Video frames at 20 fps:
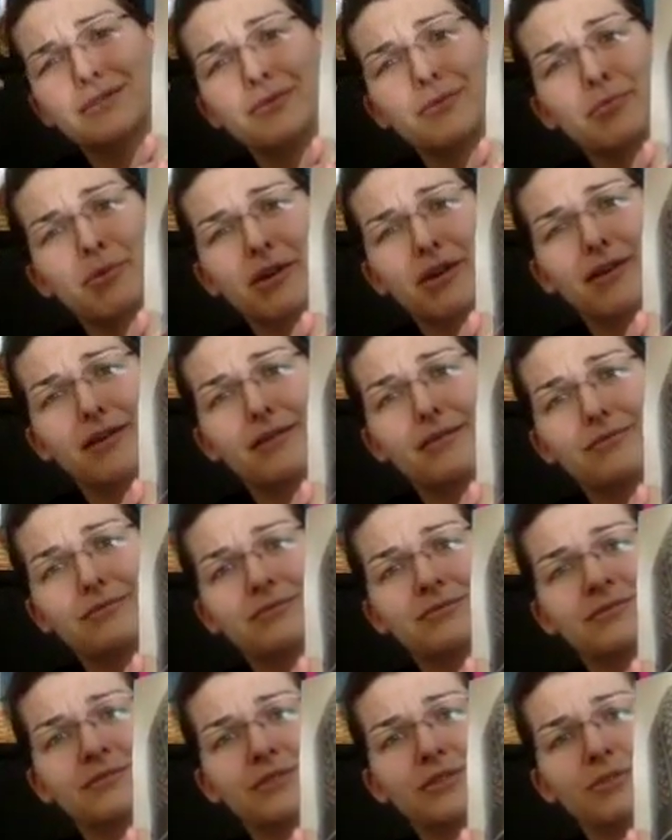Super cute.
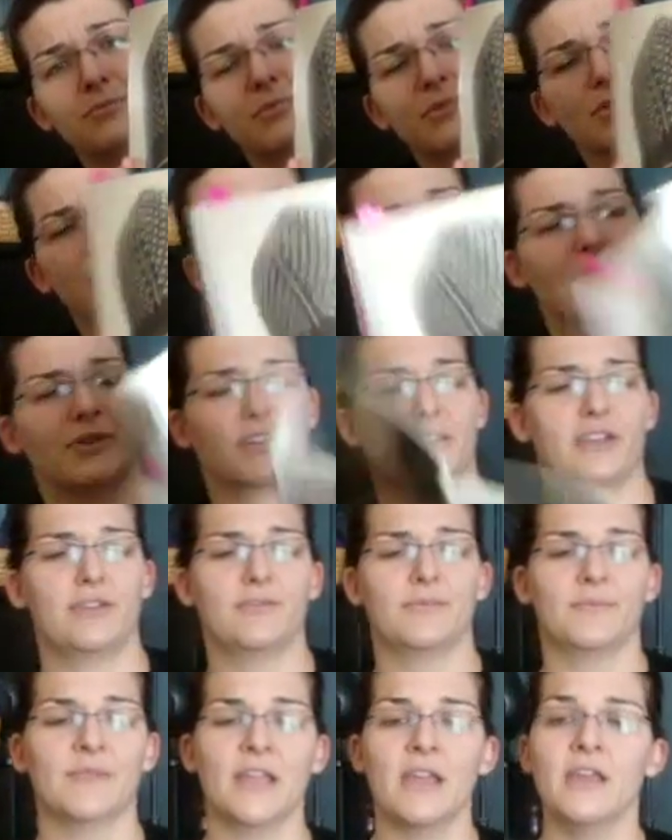Super, super
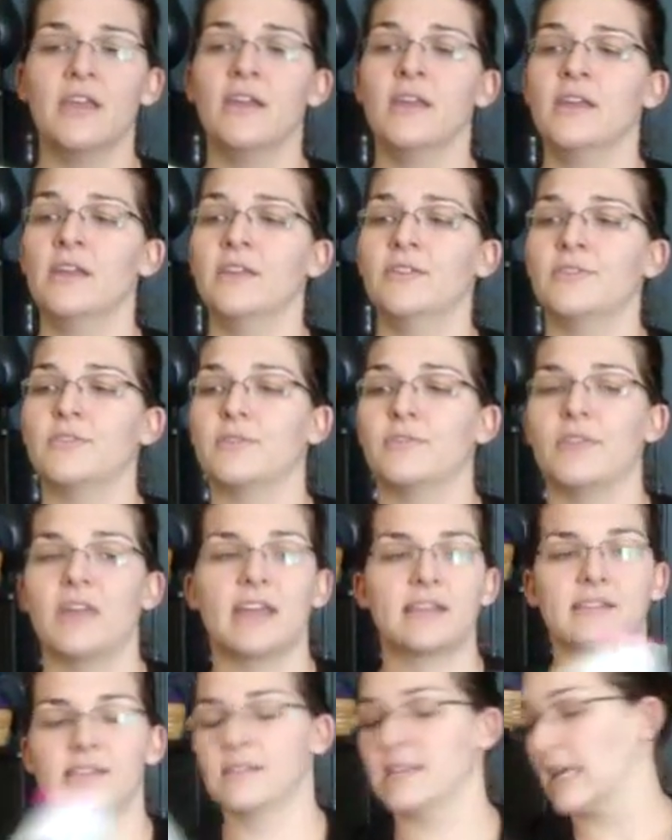cute. So
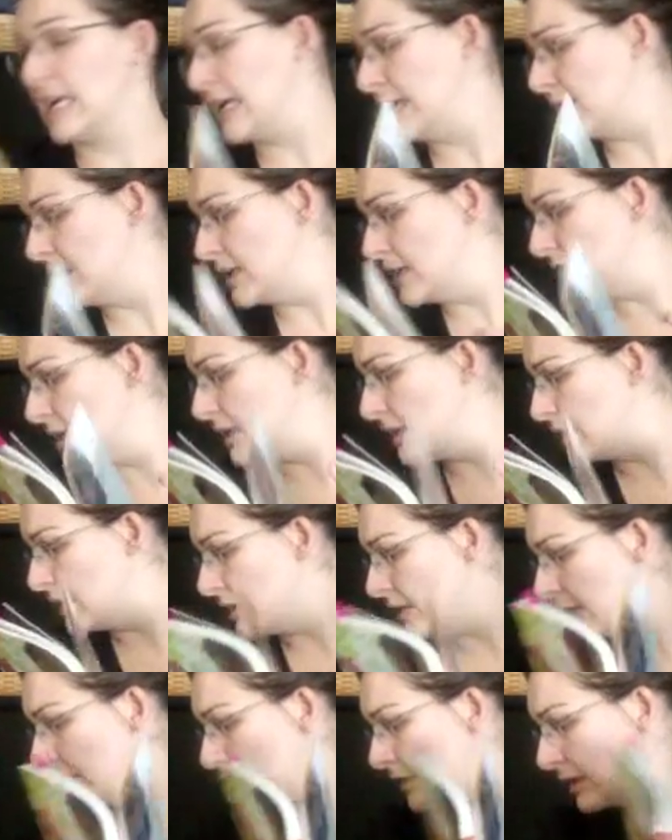that's uh,
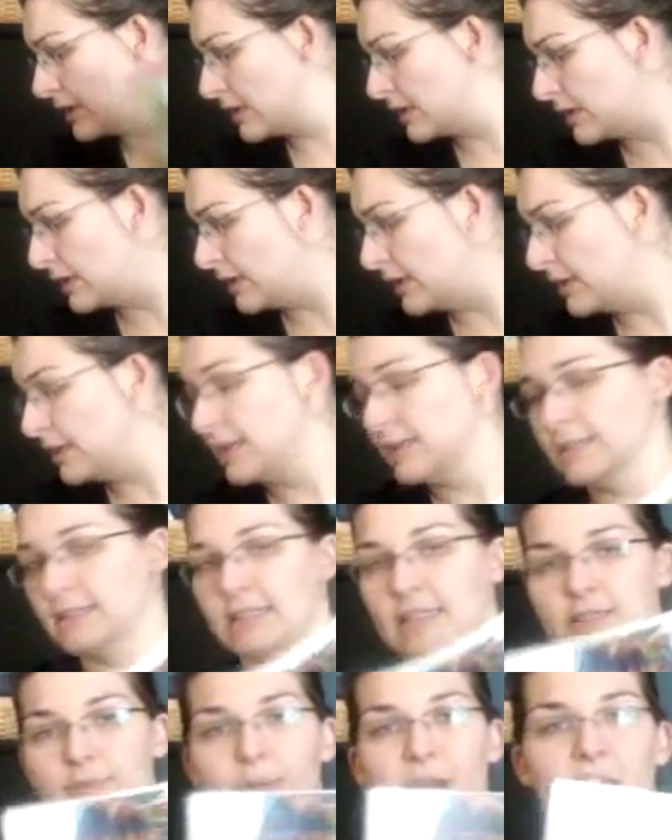
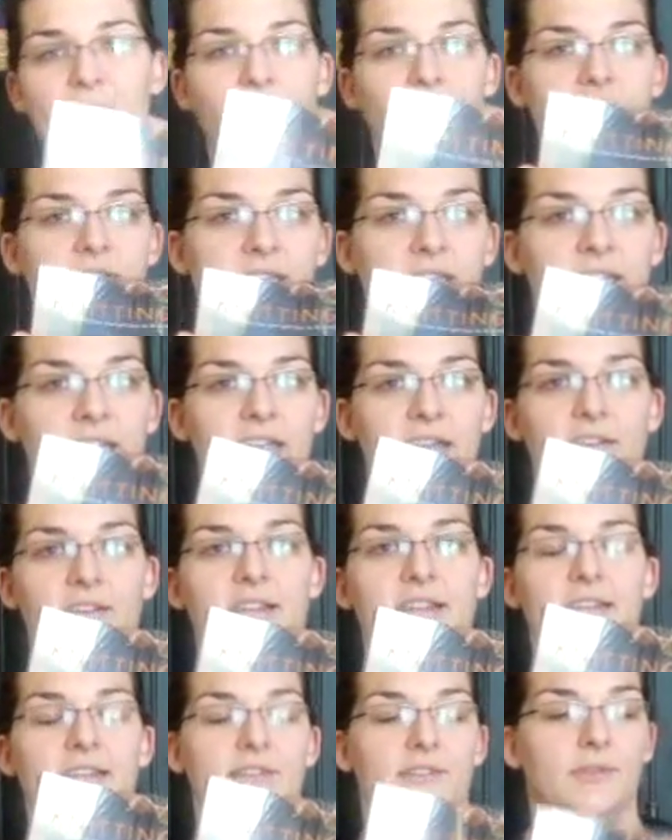six patterns in here
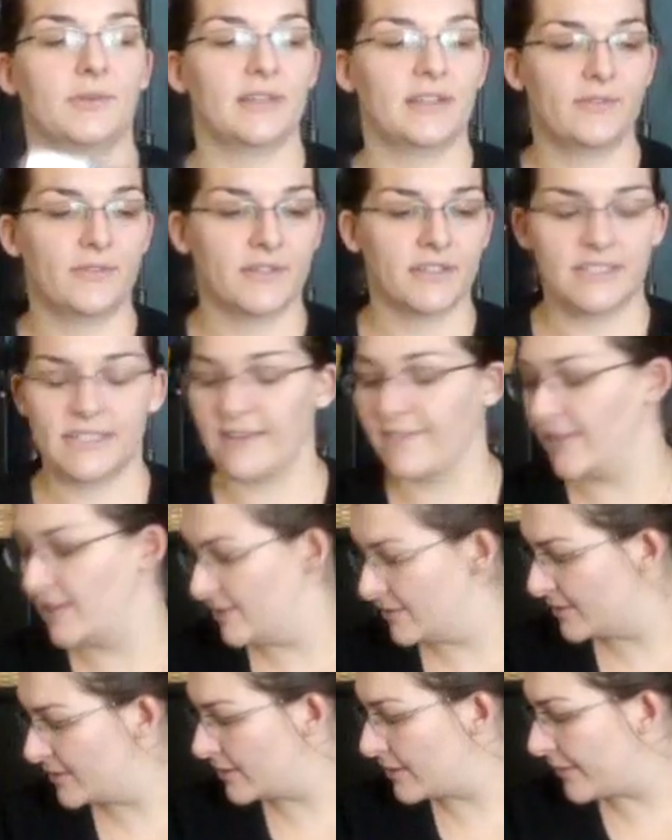knitting 24-7.
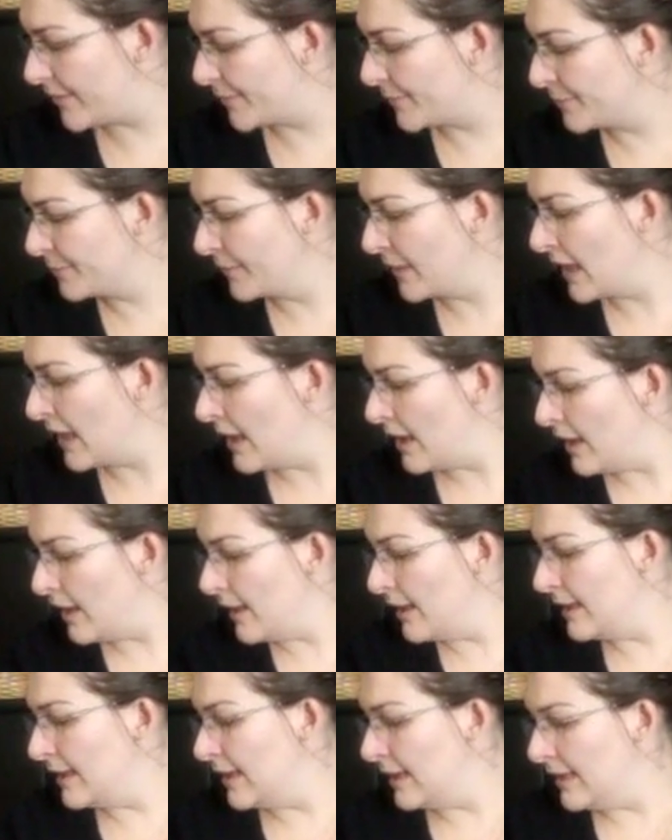So
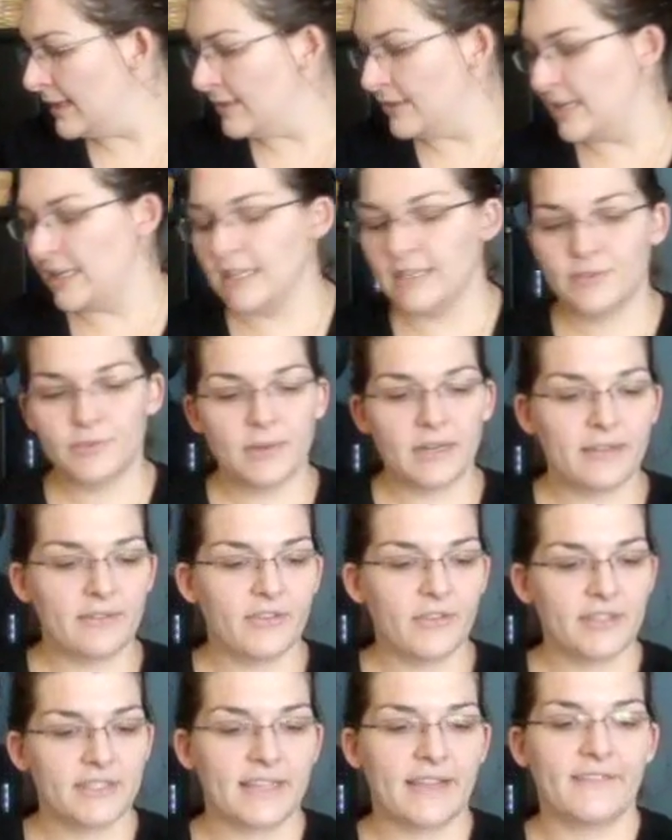knitting
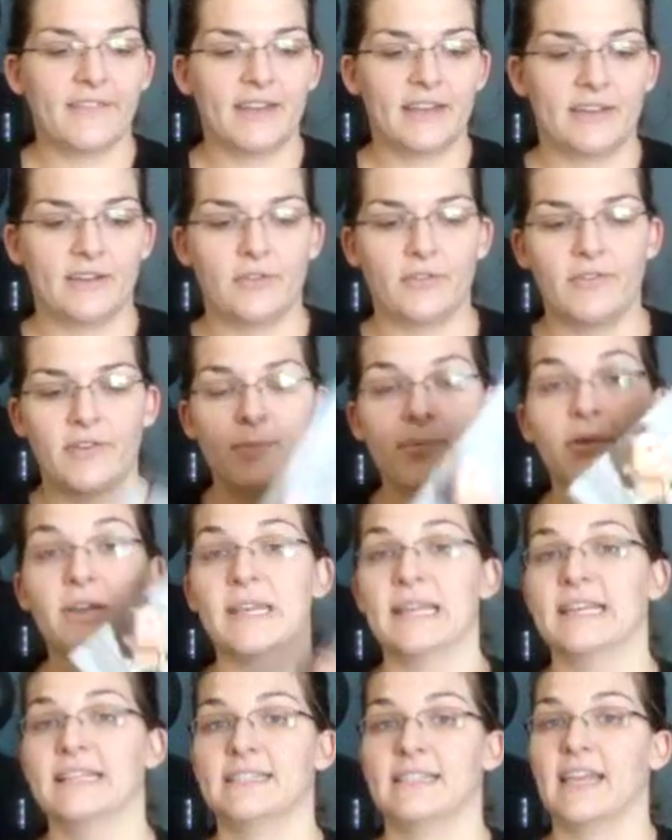24-7 and November
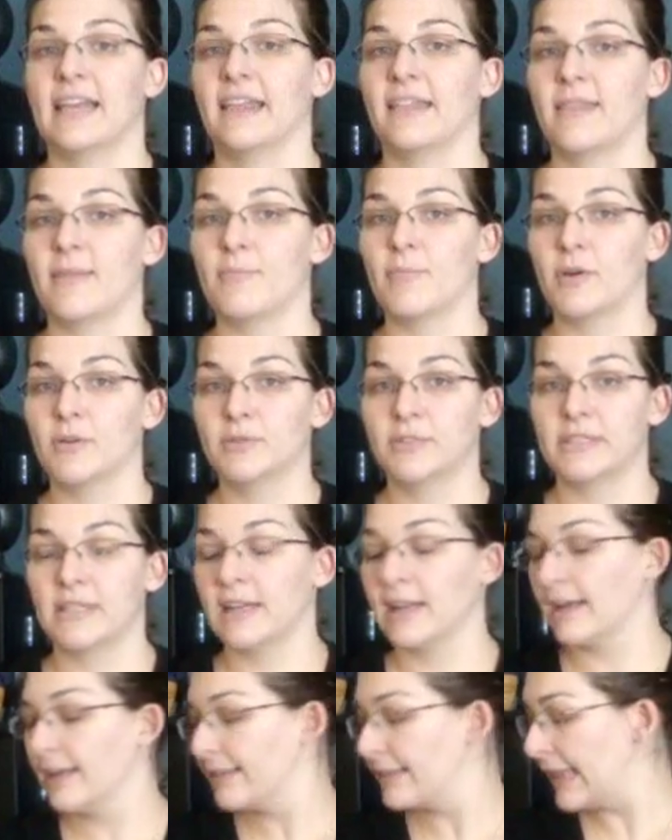knits had the most
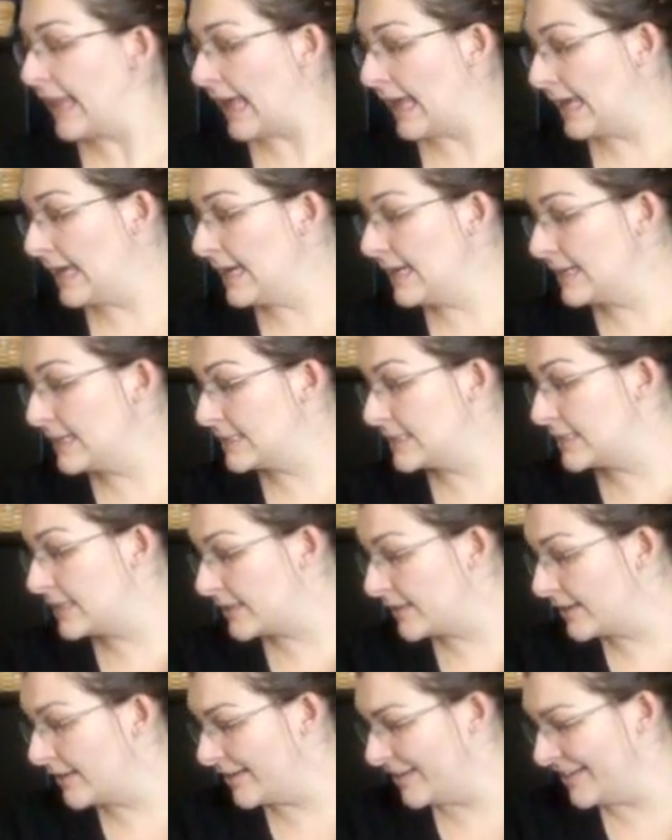that I liked.